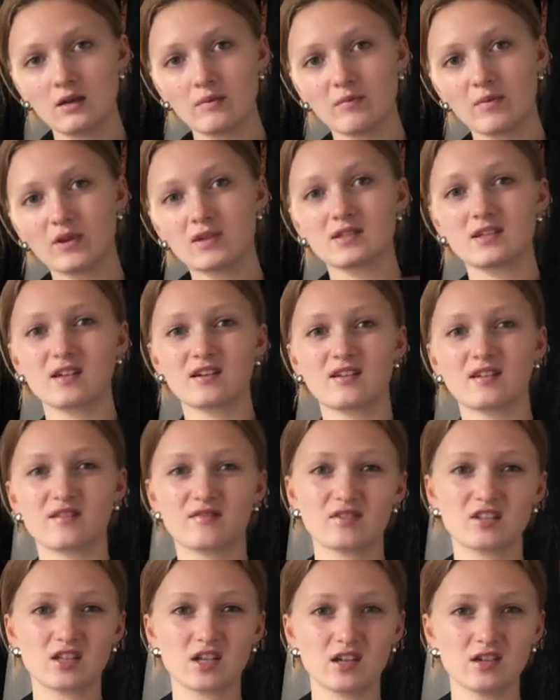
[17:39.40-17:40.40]
because a lot of
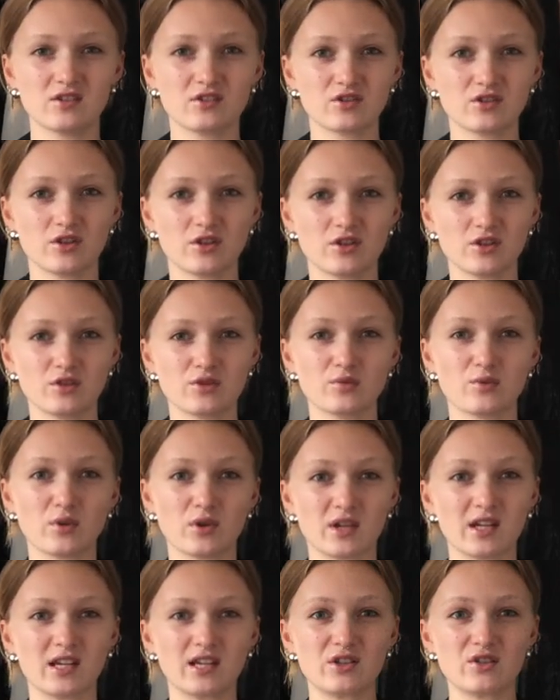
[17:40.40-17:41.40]
Italian churches
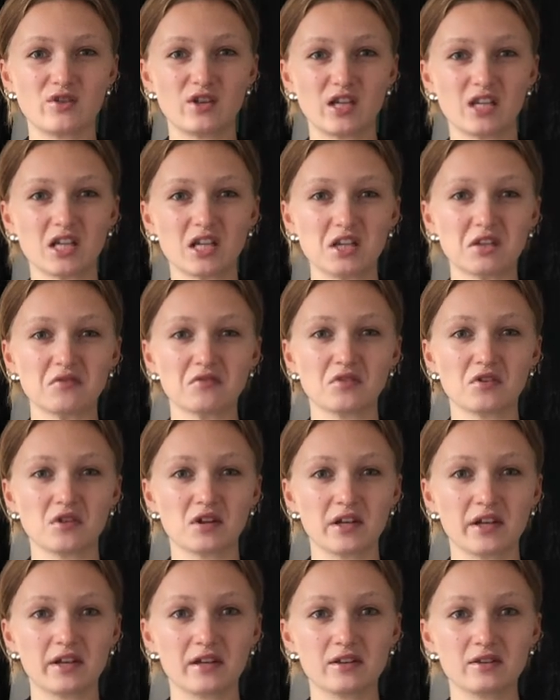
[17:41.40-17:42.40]
won't let you in if you're
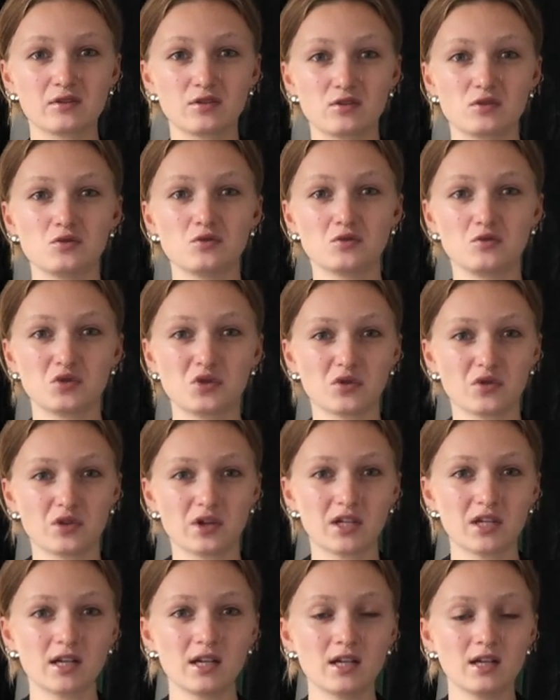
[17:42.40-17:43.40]
like too
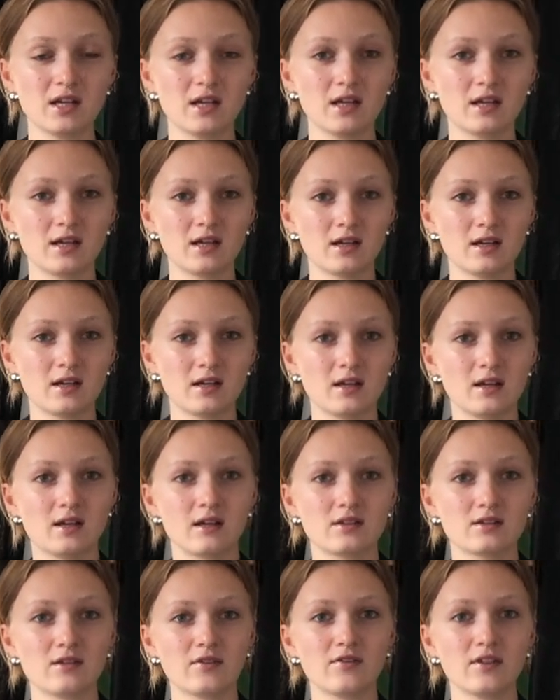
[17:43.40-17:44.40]
short.
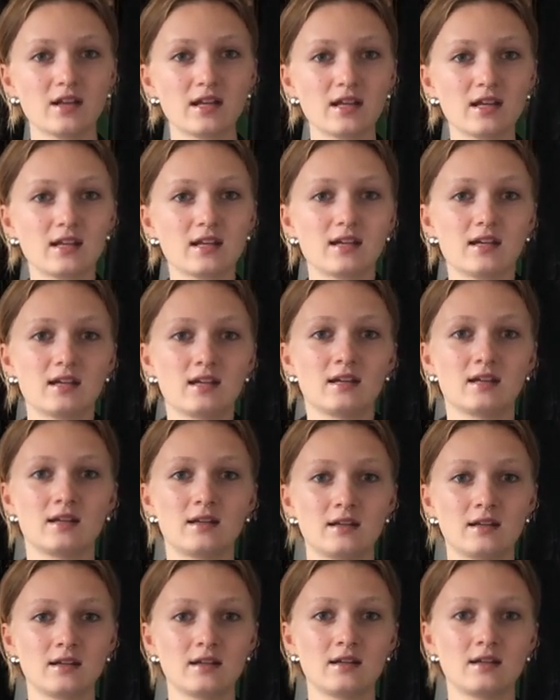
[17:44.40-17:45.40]
So I feel like,
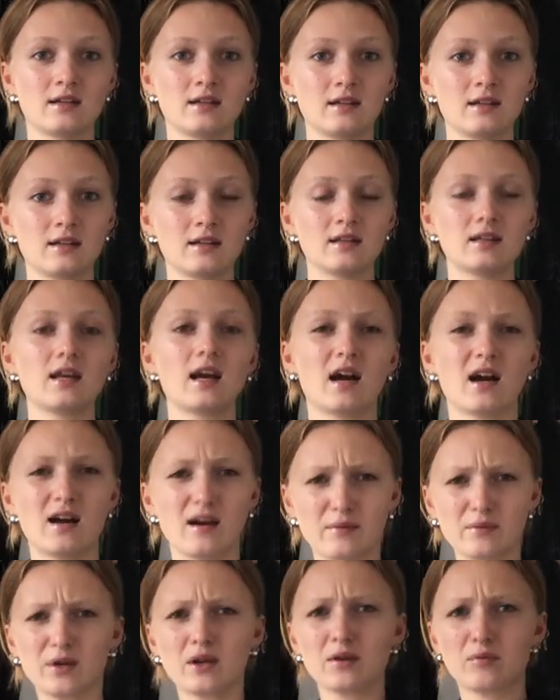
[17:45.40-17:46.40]
yeah,
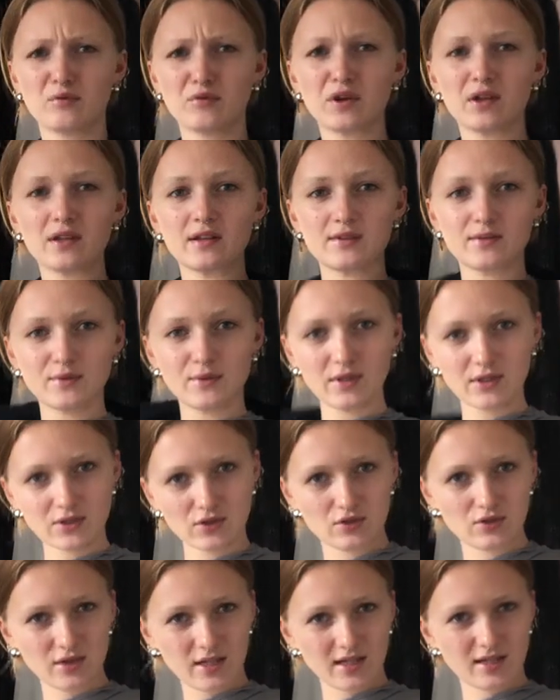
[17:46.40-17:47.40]
I'm gonna bring this one
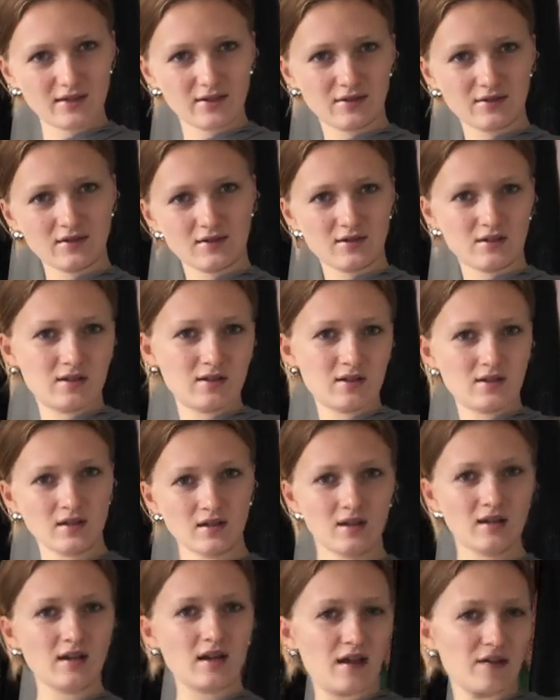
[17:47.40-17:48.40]
to like
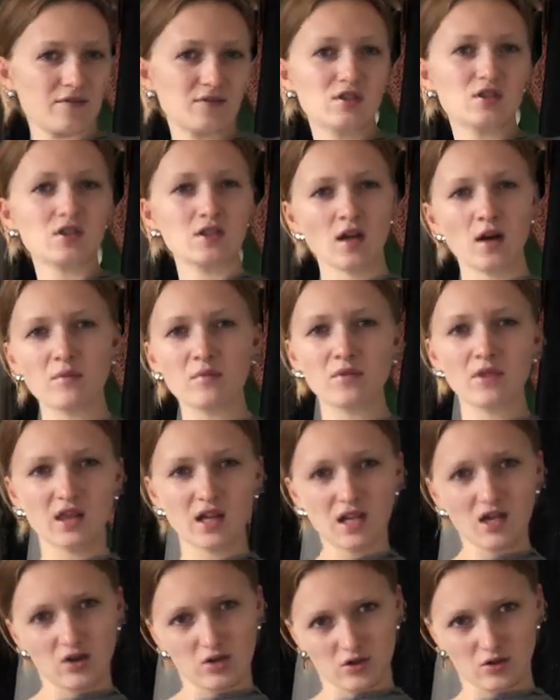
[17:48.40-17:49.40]
have
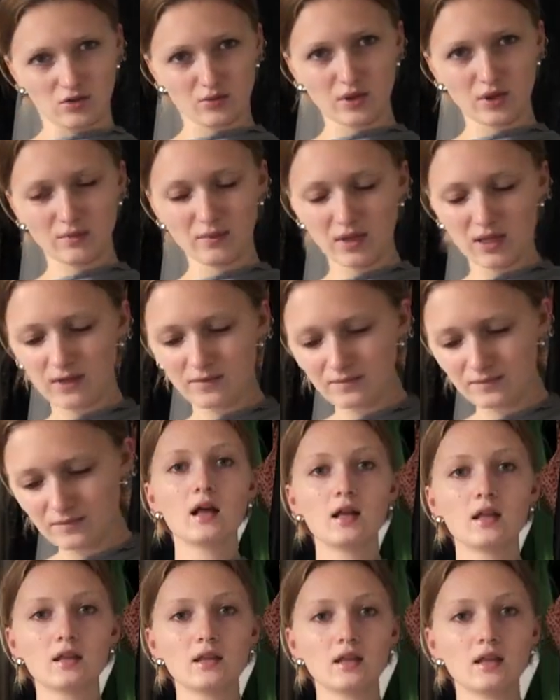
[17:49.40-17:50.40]
something long with me.
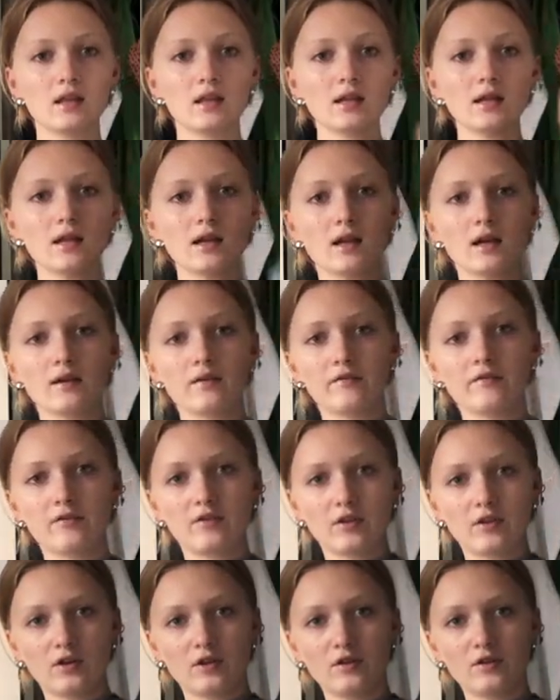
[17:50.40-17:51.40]
And then I have
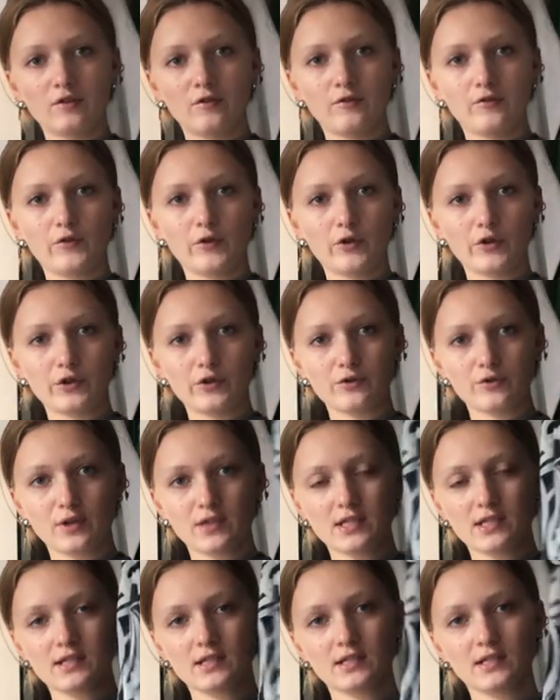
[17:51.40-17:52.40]
four
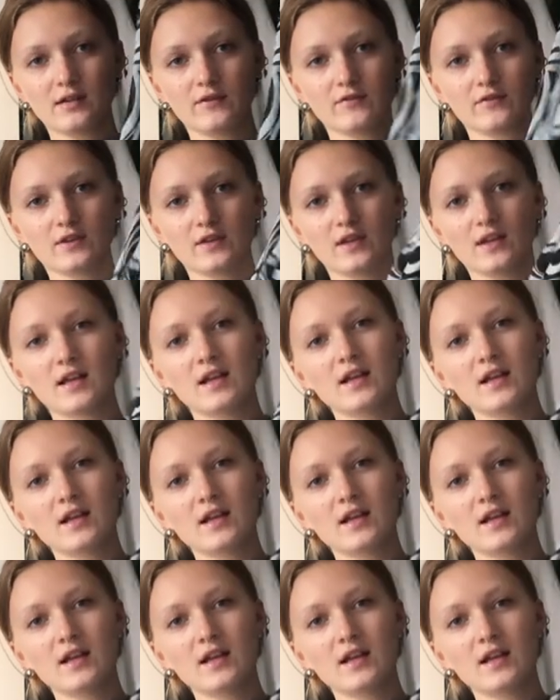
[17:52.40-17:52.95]
dresses left.